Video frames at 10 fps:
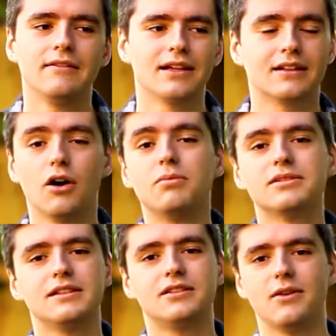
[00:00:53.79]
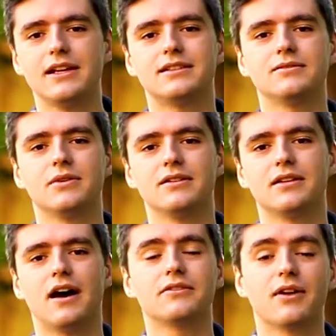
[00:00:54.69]
The global situation with
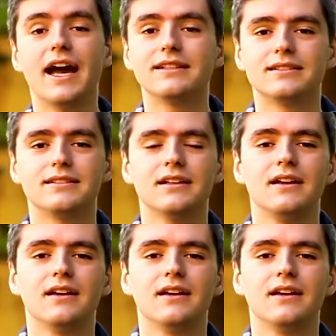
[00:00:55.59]
unrest,